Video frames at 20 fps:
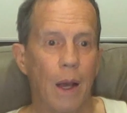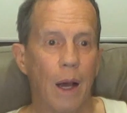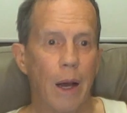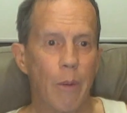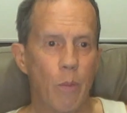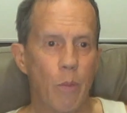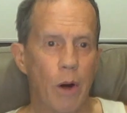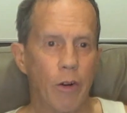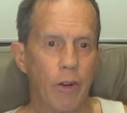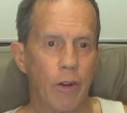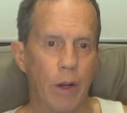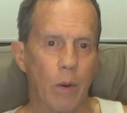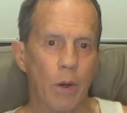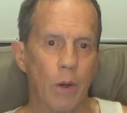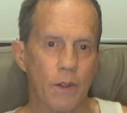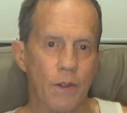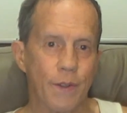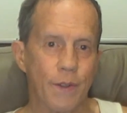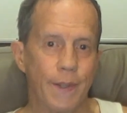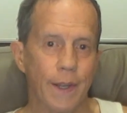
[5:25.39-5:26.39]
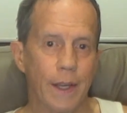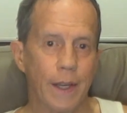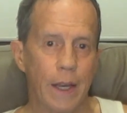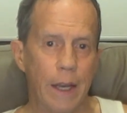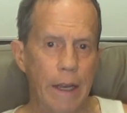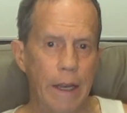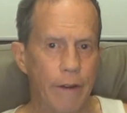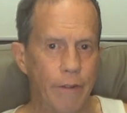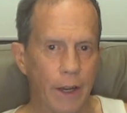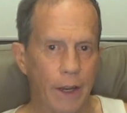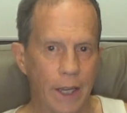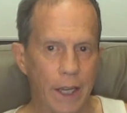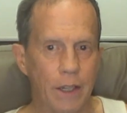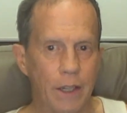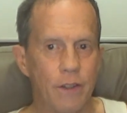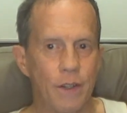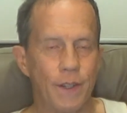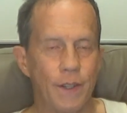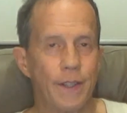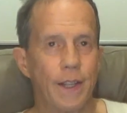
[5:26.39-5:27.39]
I'm wondering what to say if I
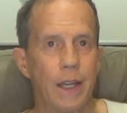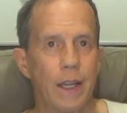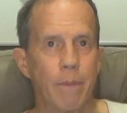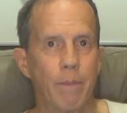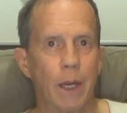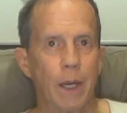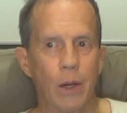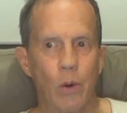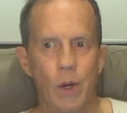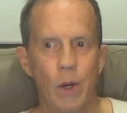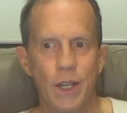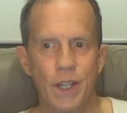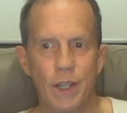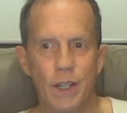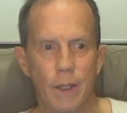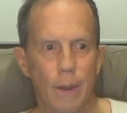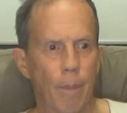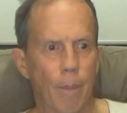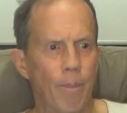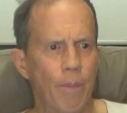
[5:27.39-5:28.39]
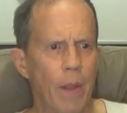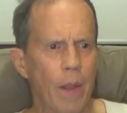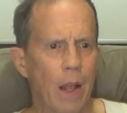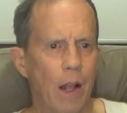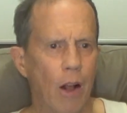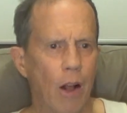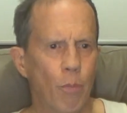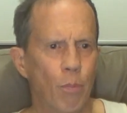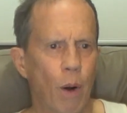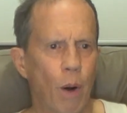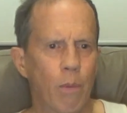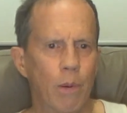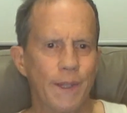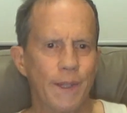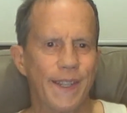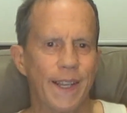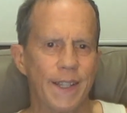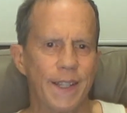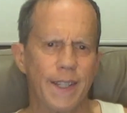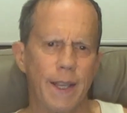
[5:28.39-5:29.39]
get to state my question. I'll probably
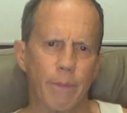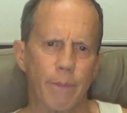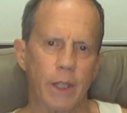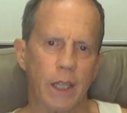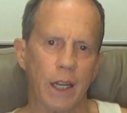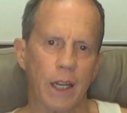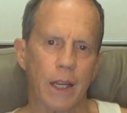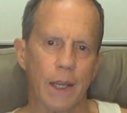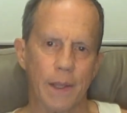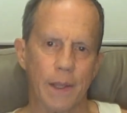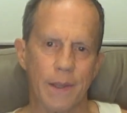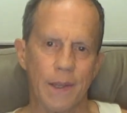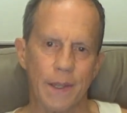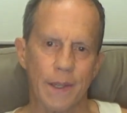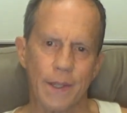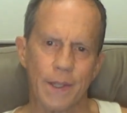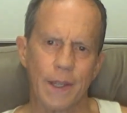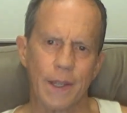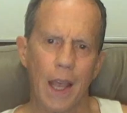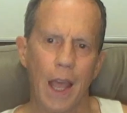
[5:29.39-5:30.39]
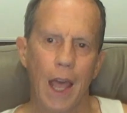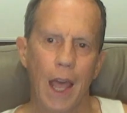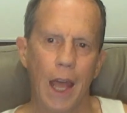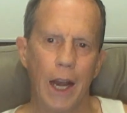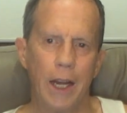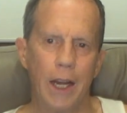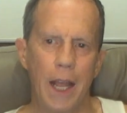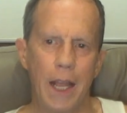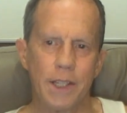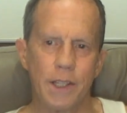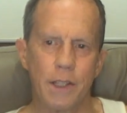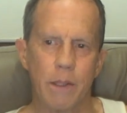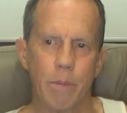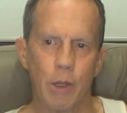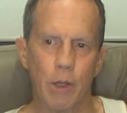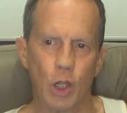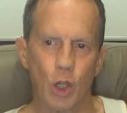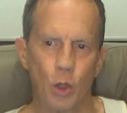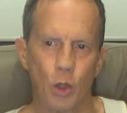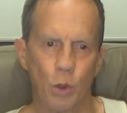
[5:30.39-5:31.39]
say something like this, and it has to
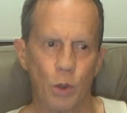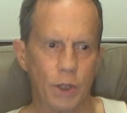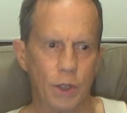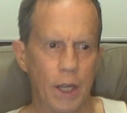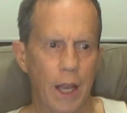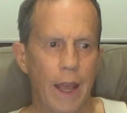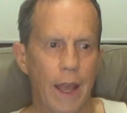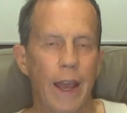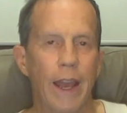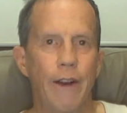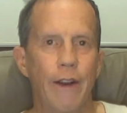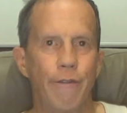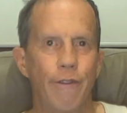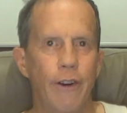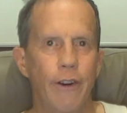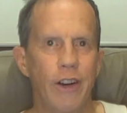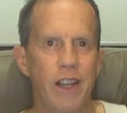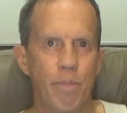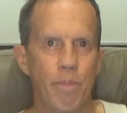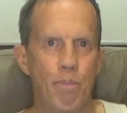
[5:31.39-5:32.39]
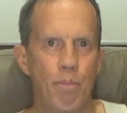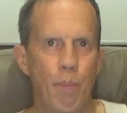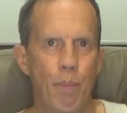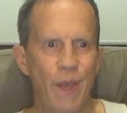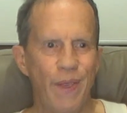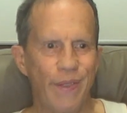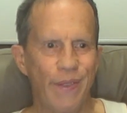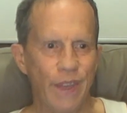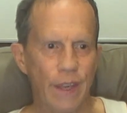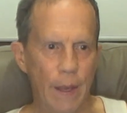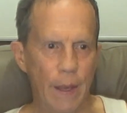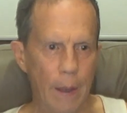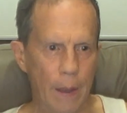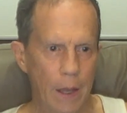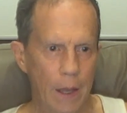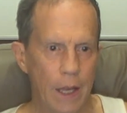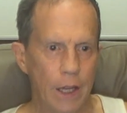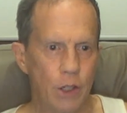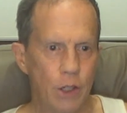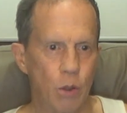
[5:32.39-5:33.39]
be short and very pithy
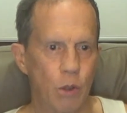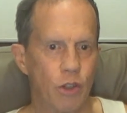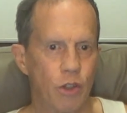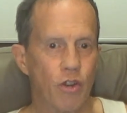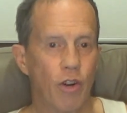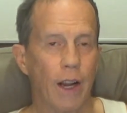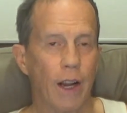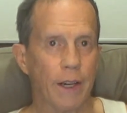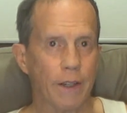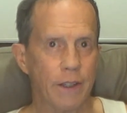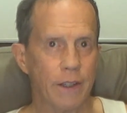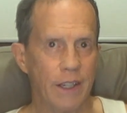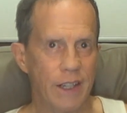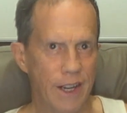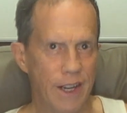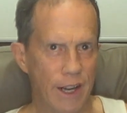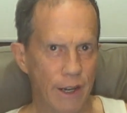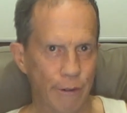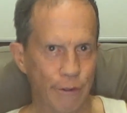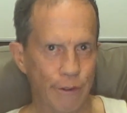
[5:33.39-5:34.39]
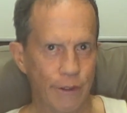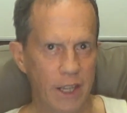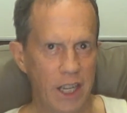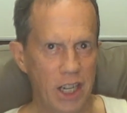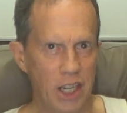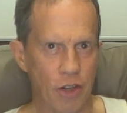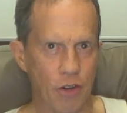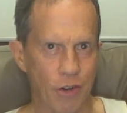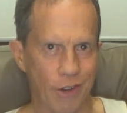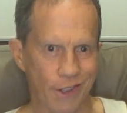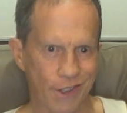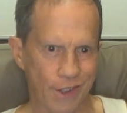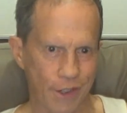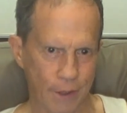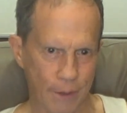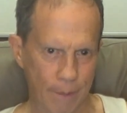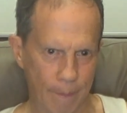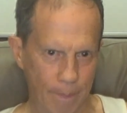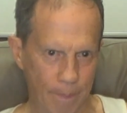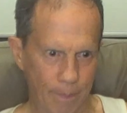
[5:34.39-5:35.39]
to attract enough interest.